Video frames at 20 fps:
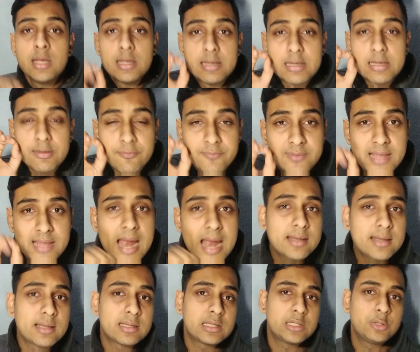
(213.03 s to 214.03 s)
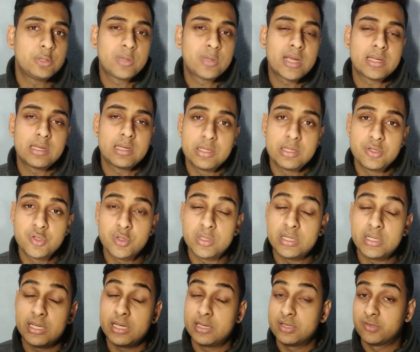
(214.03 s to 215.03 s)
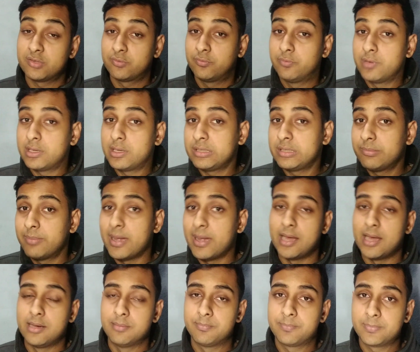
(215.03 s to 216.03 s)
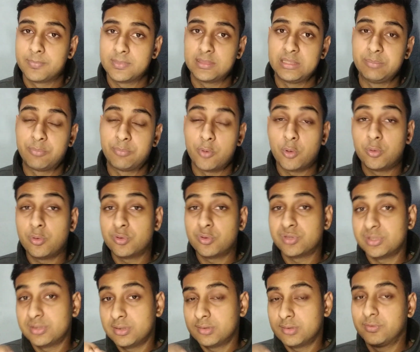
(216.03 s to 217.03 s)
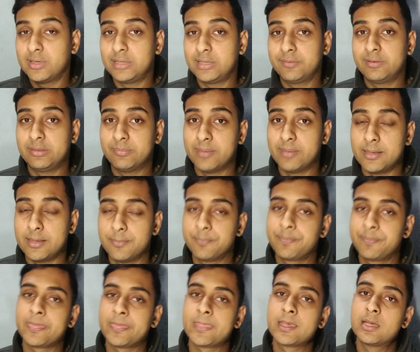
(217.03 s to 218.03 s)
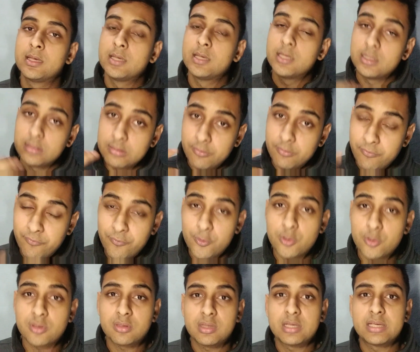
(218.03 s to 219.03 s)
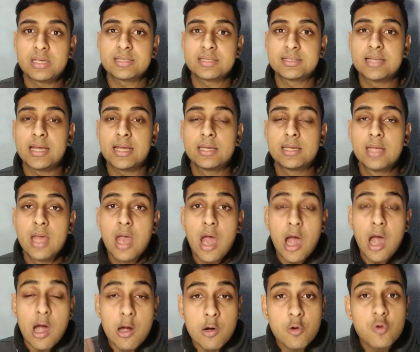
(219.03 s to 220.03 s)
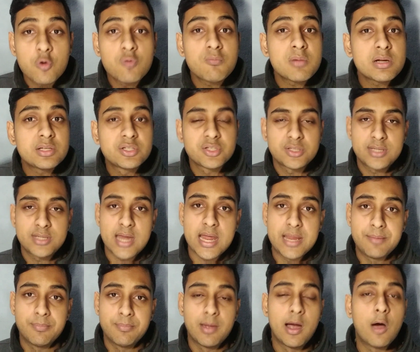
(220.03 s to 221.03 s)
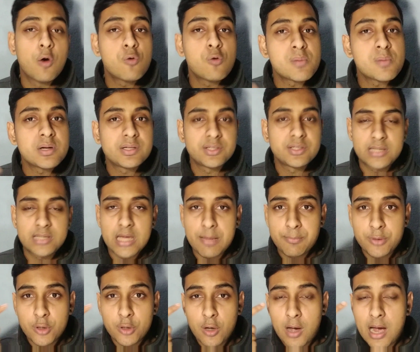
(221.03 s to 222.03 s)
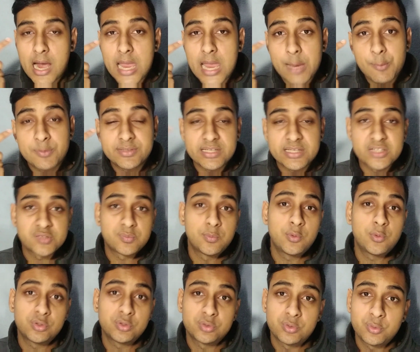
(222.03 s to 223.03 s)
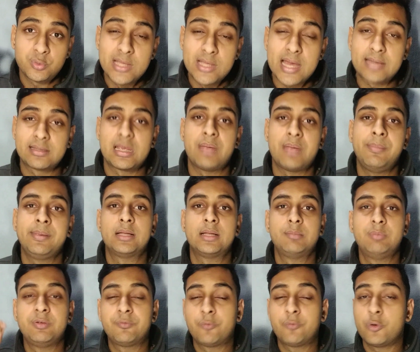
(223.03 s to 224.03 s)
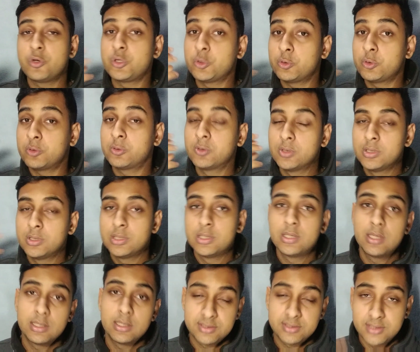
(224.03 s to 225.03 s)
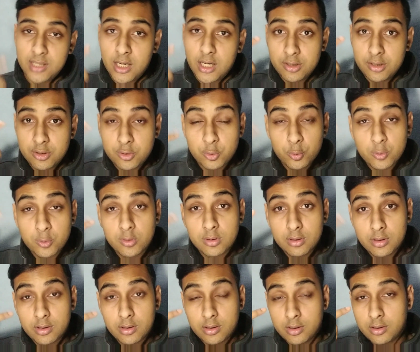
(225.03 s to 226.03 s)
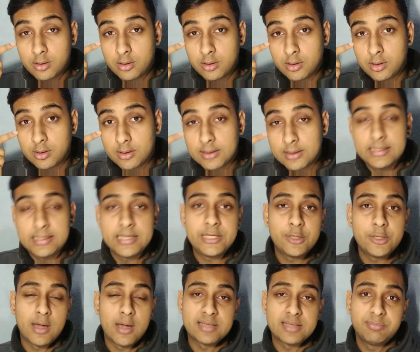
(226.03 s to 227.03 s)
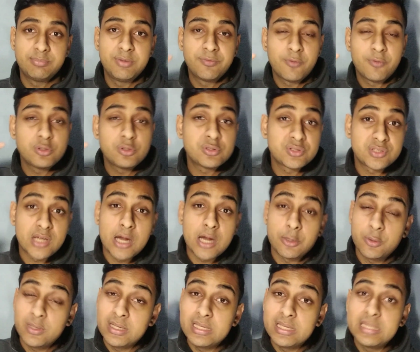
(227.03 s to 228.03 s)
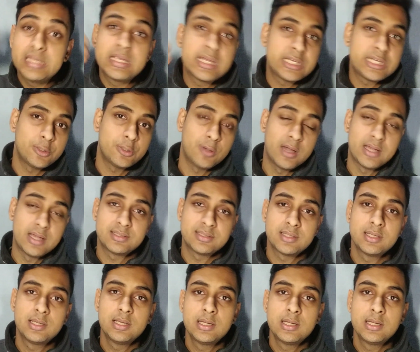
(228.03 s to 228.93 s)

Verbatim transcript: if that area you get an injury it is very bad the prognosis is very very bad the fourth thing is that how much time how much time your eye was exposed to that chemical before you start to uh, clean your eyes before you start to irrigate your eyes